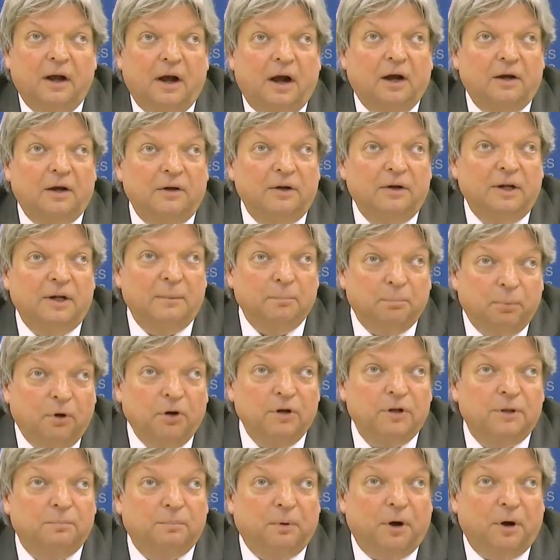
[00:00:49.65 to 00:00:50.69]
are an
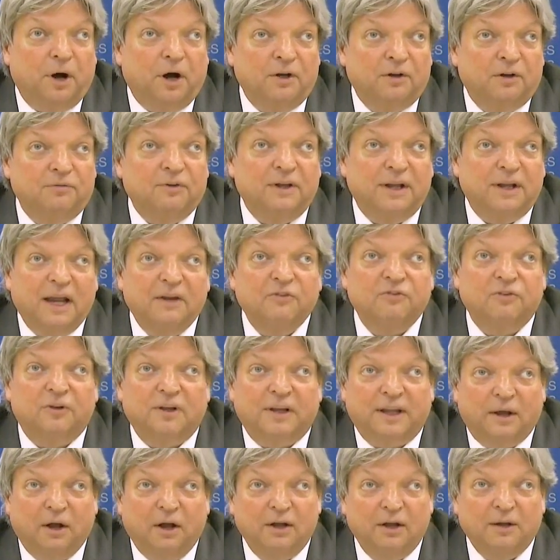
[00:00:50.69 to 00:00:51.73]
important part of the
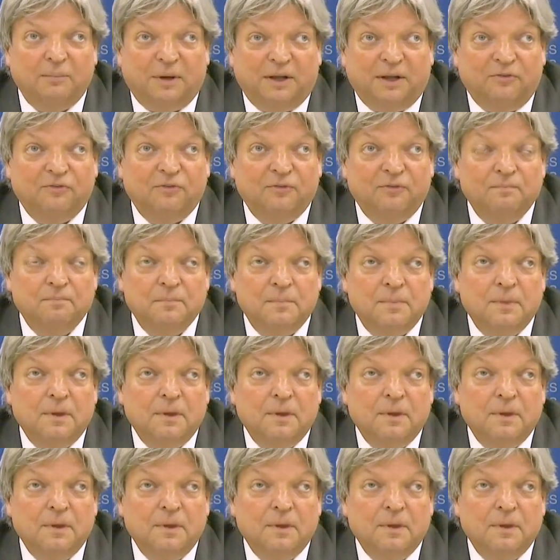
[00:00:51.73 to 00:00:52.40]
national economies.